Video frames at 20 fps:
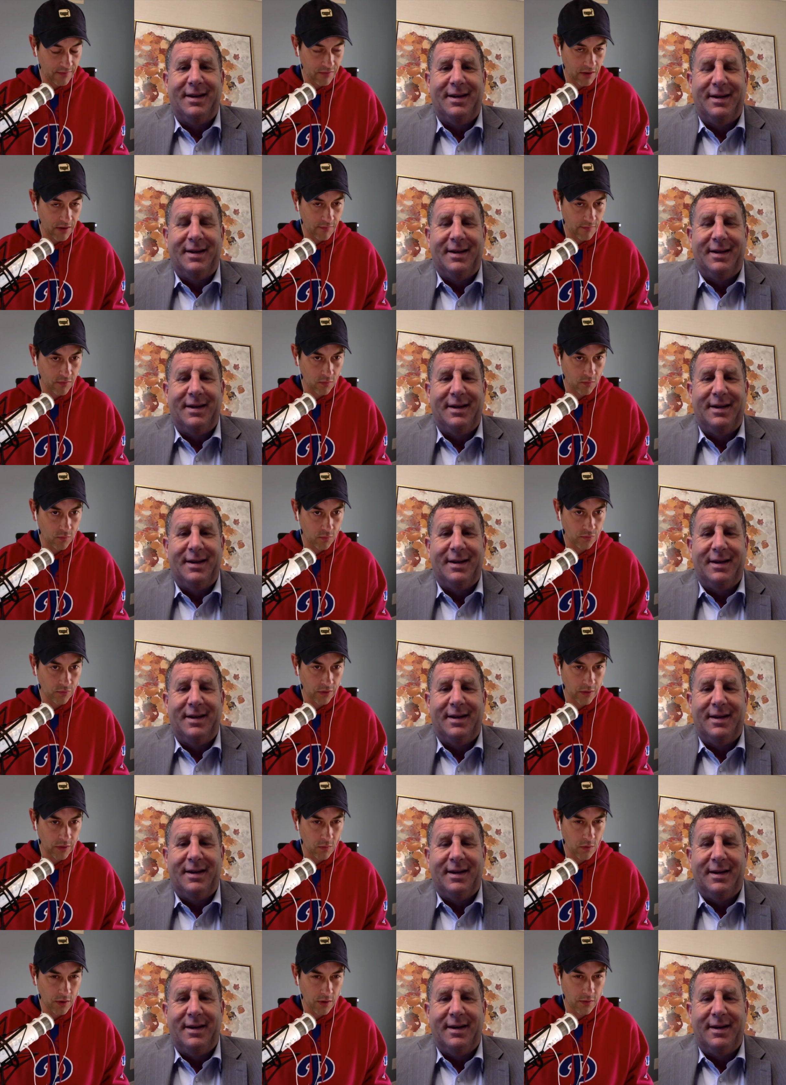Speaker 1: have you ever
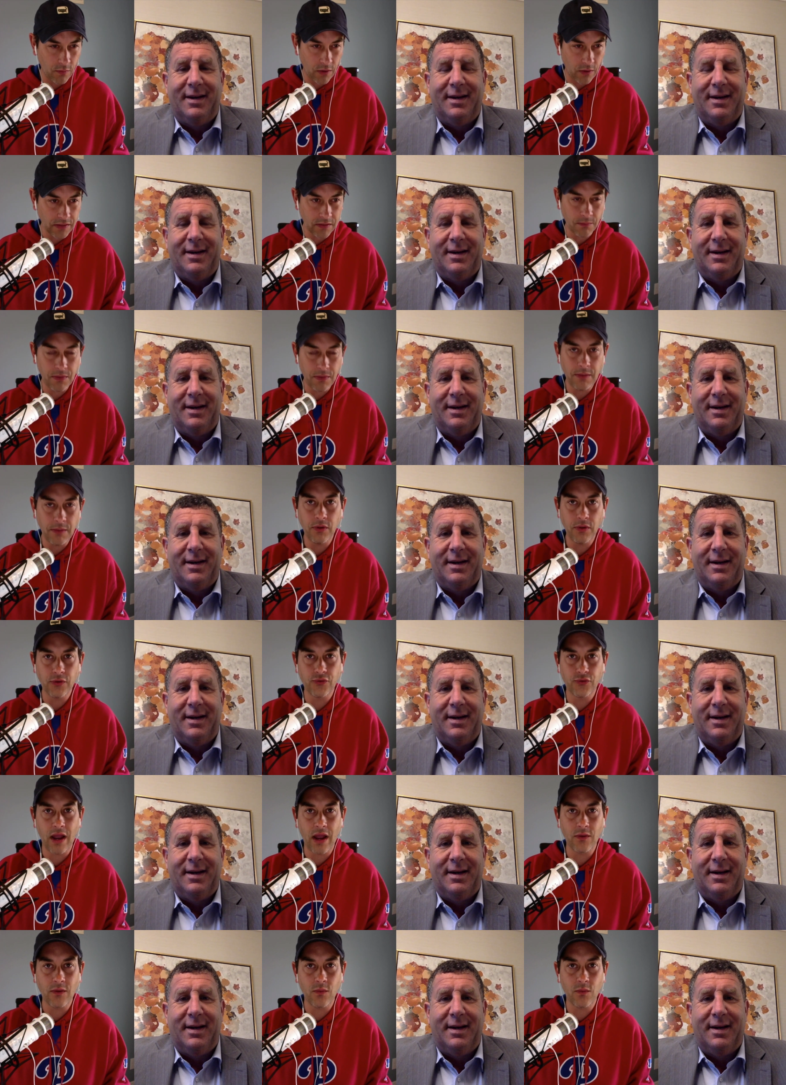really wondered why some people
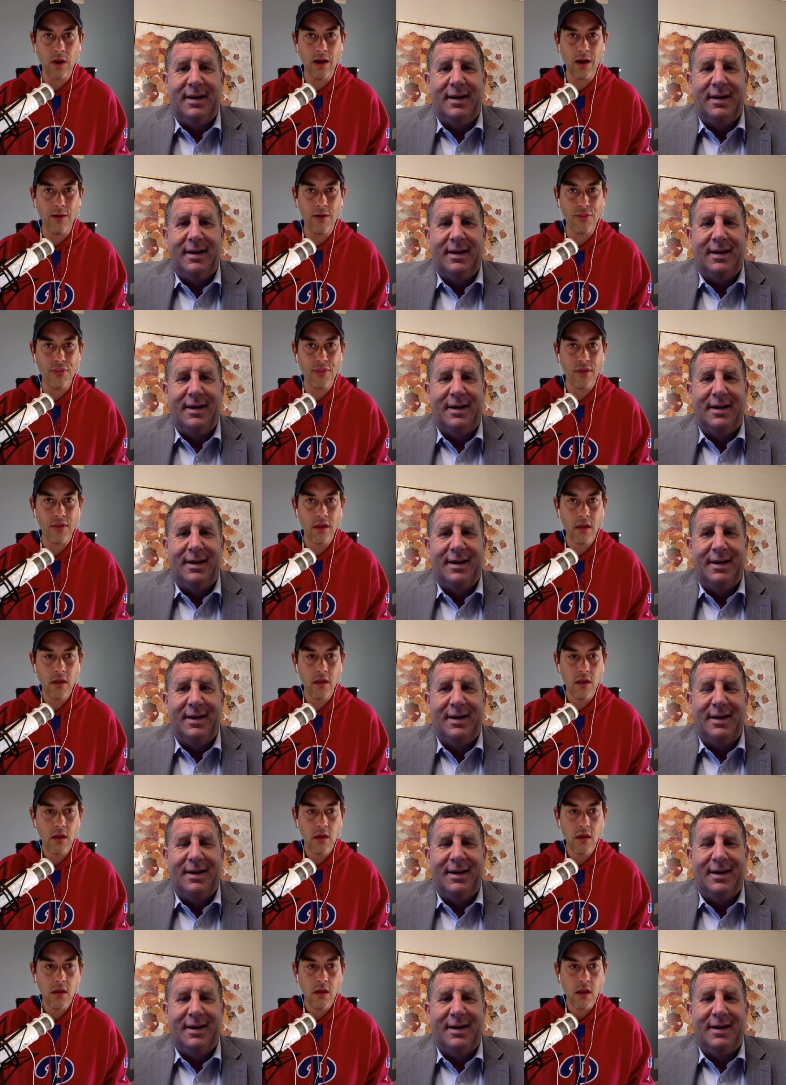attract wealth
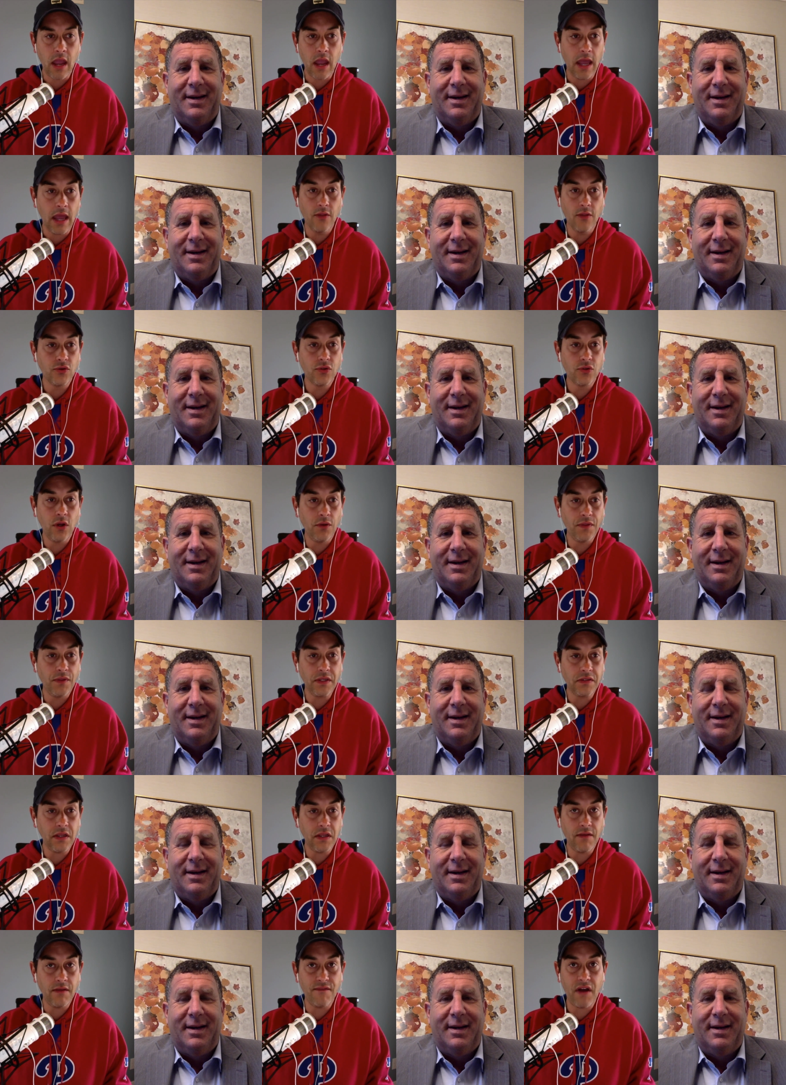and others don't?
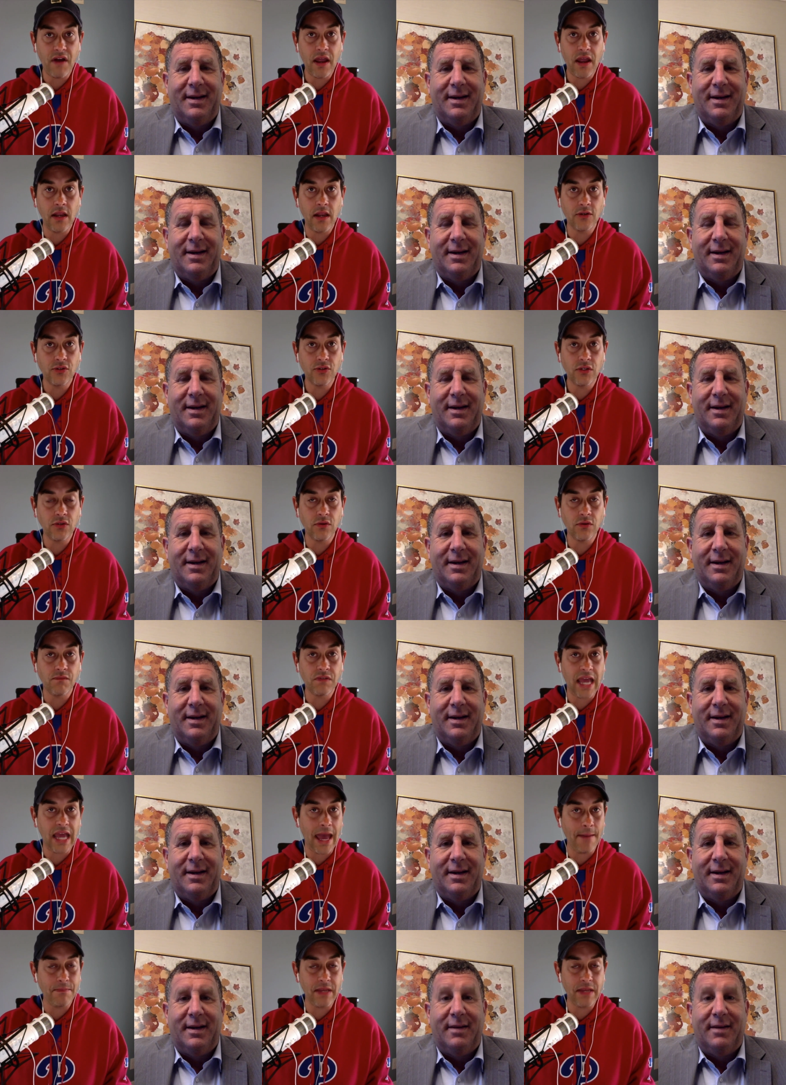They stay financially sort of
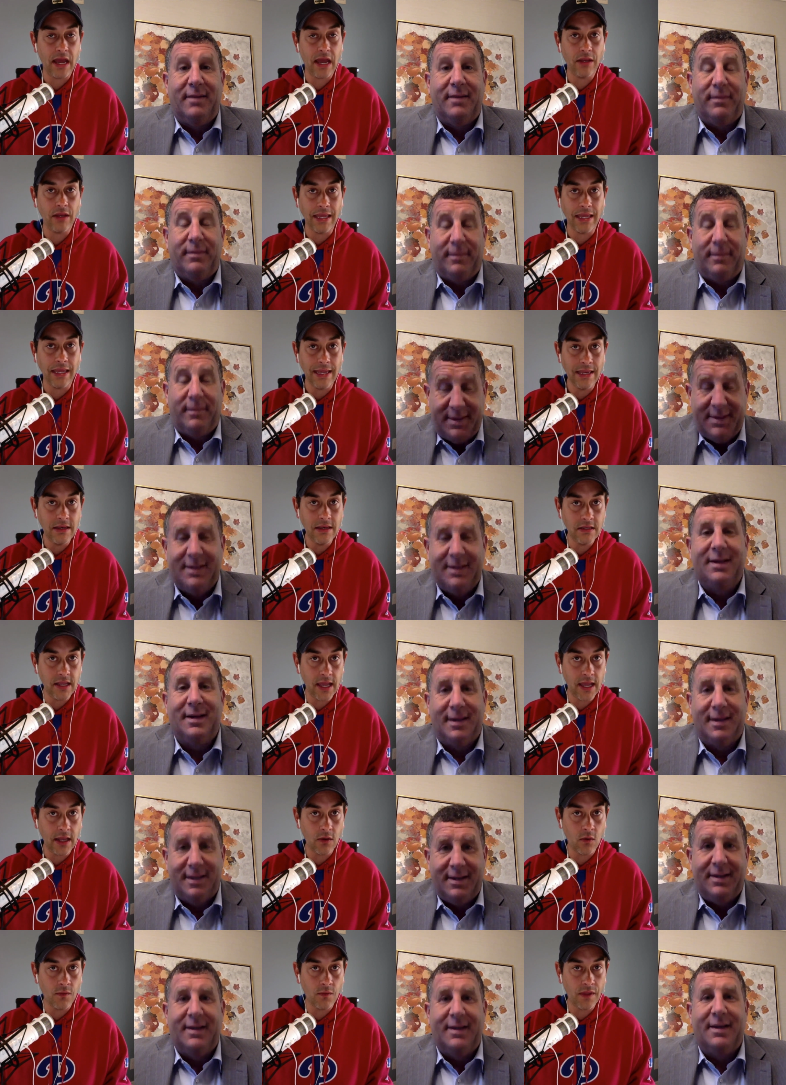tapped out in
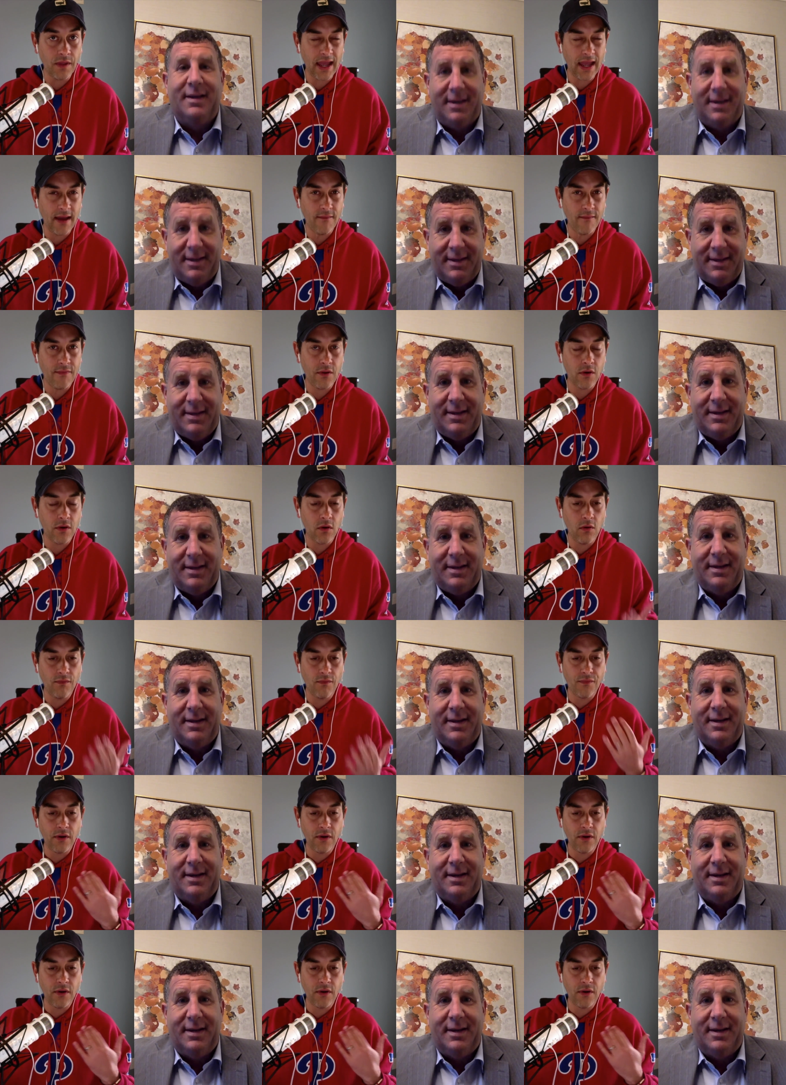debt or they have their whole